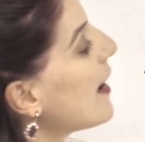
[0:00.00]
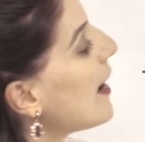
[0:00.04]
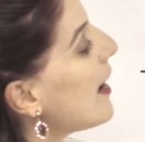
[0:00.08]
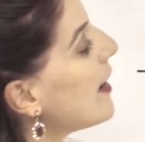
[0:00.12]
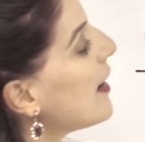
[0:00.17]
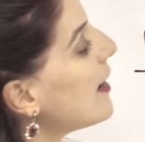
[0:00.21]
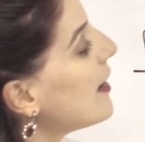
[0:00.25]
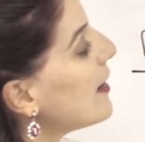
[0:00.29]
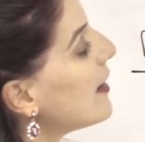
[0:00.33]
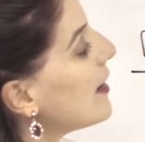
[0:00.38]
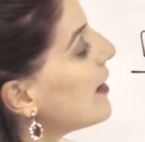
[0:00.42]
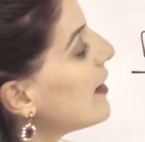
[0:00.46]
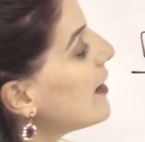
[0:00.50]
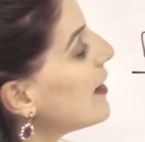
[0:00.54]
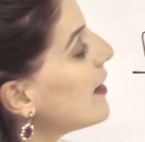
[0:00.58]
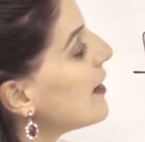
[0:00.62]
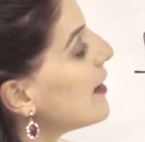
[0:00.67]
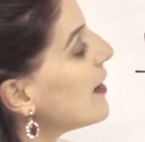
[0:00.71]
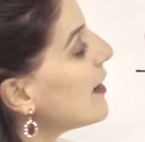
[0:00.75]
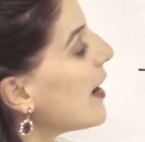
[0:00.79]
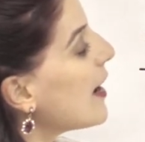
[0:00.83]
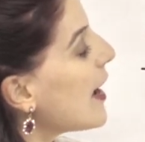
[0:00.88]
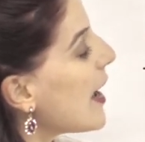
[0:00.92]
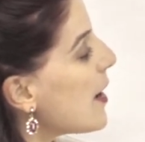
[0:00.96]

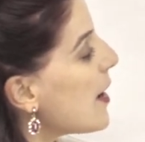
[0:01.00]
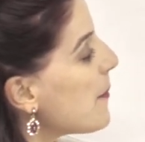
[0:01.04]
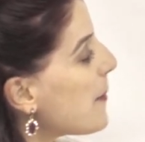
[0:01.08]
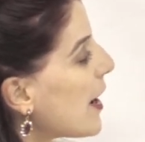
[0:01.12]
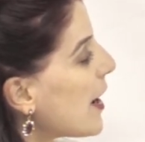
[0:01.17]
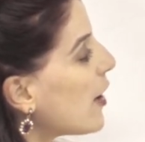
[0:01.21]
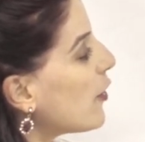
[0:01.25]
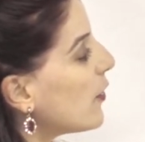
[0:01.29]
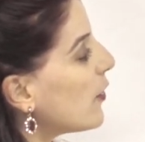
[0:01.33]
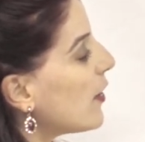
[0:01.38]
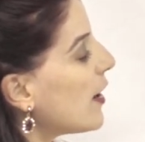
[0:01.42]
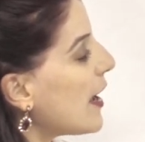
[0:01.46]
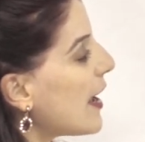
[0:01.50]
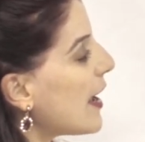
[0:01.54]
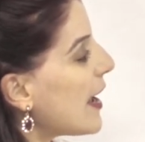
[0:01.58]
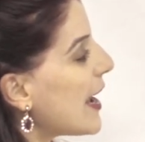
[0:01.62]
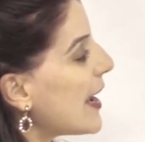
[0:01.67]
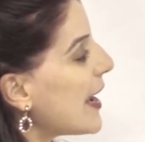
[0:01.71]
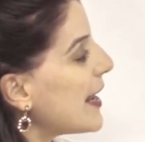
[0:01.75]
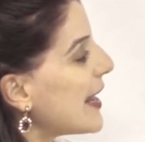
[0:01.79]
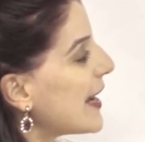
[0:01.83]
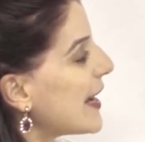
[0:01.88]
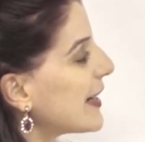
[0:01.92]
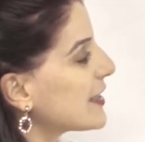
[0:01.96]
about
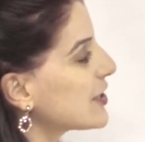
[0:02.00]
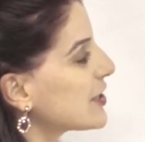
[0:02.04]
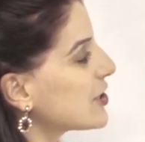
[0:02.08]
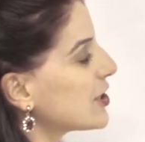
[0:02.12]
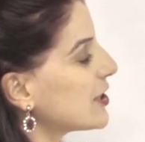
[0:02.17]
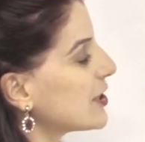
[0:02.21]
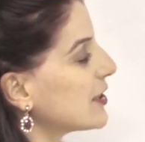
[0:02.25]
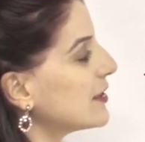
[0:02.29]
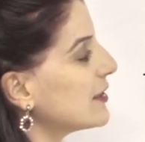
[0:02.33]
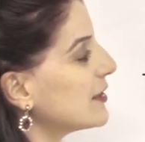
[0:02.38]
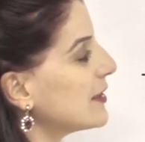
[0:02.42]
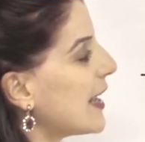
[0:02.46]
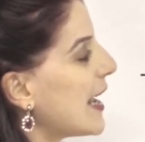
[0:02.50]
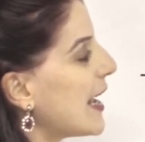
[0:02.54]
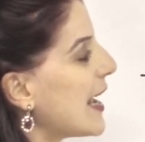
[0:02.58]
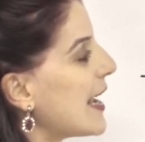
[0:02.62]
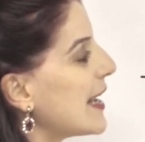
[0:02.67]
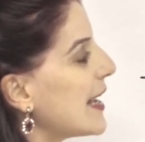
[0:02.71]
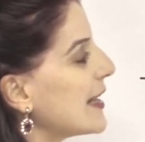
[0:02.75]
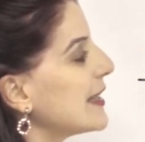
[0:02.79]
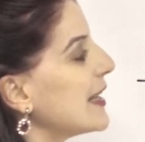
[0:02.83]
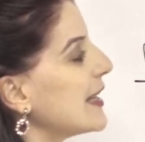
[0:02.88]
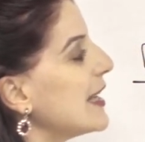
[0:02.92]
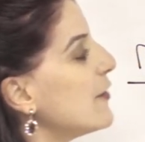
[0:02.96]
an action,
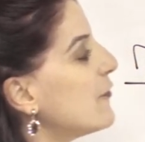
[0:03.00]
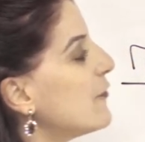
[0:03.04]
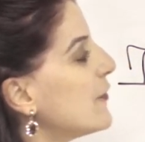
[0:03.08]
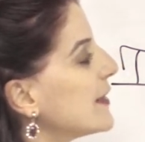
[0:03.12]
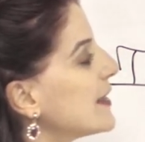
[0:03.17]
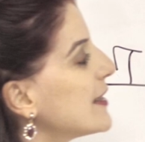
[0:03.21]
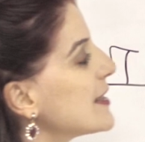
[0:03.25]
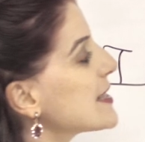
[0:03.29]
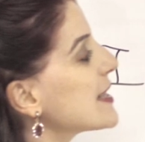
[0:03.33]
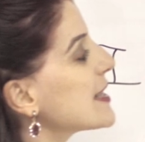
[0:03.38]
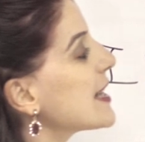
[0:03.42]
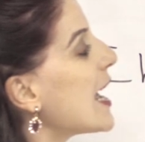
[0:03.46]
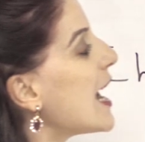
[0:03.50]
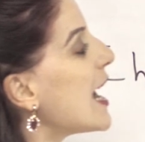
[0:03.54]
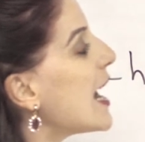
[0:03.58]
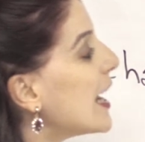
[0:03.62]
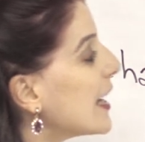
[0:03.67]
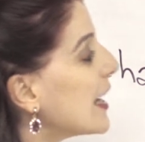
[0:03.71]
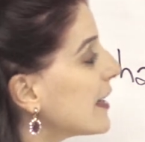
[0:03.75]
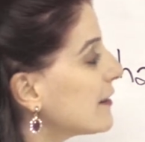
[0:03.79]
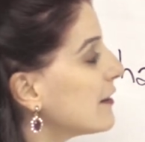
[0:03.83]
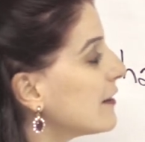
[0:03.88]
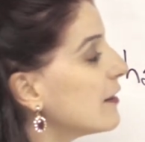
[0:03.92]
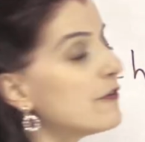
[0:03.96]
and if it is an
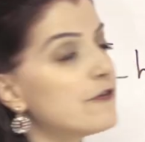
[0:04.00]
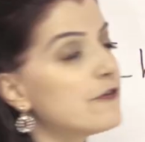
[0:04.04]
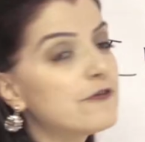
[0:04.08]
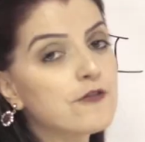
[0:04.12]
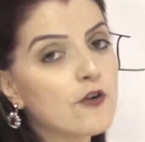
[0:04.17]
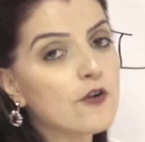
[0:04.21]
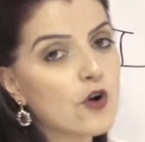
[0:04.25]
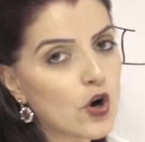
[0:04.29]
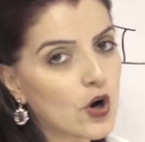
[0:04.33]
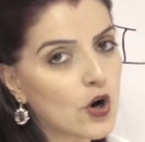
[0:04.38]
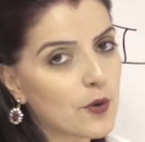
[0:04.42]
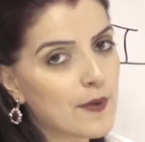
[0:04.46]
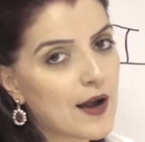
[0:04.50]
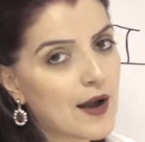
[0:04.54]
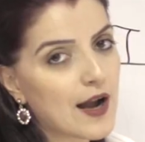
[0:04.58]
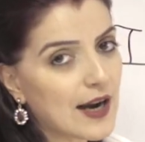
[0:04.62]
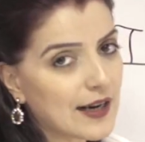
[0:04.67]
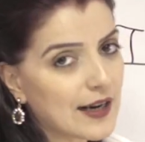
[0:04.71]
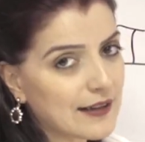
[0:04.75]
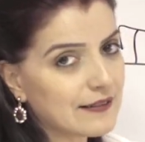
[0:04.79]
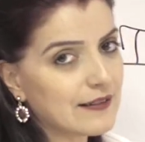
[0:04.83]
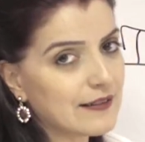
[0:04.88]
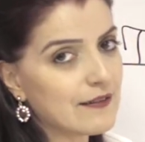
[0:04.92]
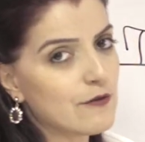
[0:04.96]
active form,
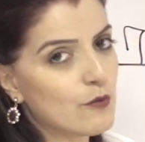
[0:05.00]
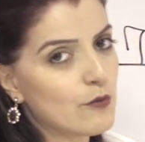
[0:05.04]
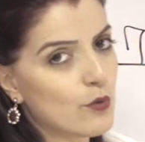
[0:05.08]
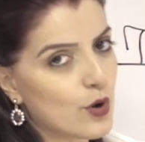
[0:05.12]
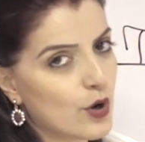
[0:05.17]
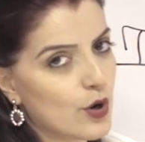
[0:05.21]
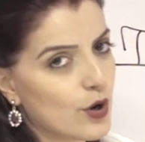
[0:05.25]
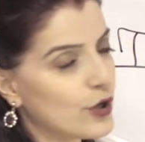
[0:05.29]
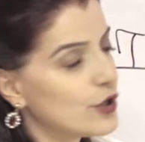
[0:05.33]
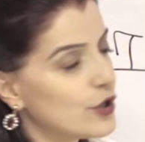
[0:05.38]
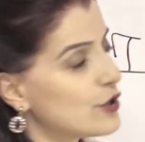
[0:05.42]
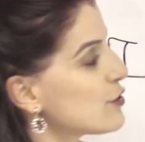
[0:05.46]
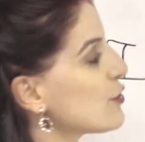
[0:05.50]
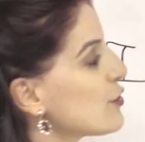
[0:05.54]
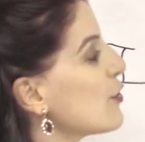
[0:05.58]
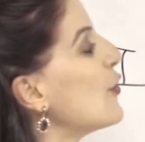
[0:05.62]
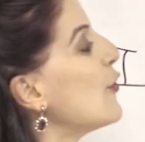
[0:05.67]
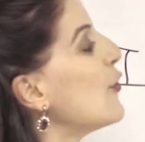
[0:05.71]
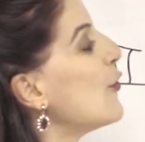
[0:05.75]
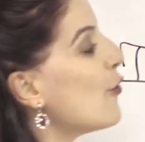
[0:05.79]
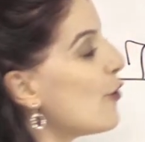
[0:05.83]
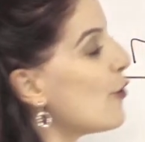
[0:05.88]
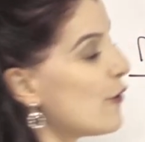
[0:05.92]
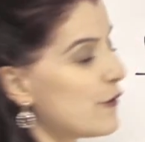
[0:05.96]
active voice,
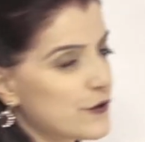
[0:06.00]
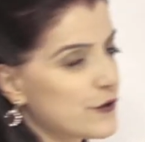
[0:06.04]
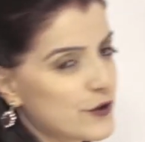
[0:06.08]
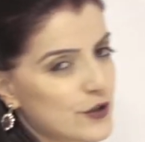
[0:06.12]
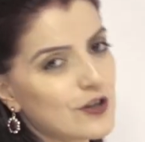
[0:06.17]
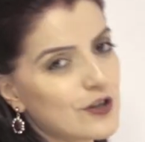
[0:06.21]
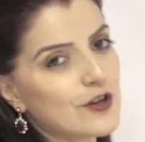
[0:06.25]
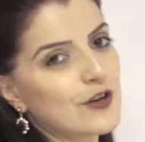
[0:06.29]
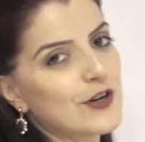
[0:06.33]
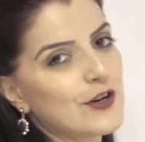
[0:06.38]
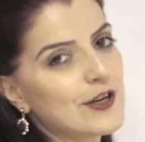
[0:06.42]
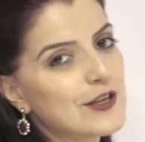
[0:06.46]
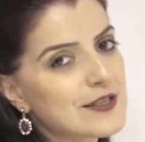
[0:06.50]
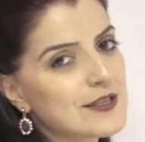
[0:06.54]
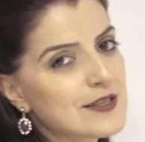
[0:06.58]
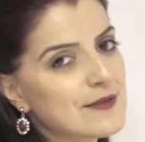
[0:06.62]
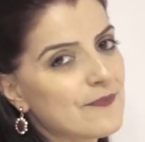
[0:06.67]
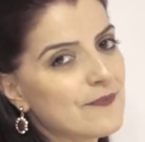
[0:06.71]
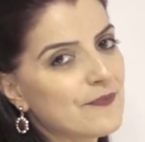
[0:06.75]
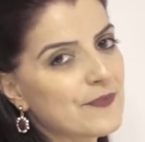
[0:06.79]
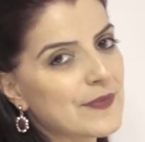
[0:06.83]
of course,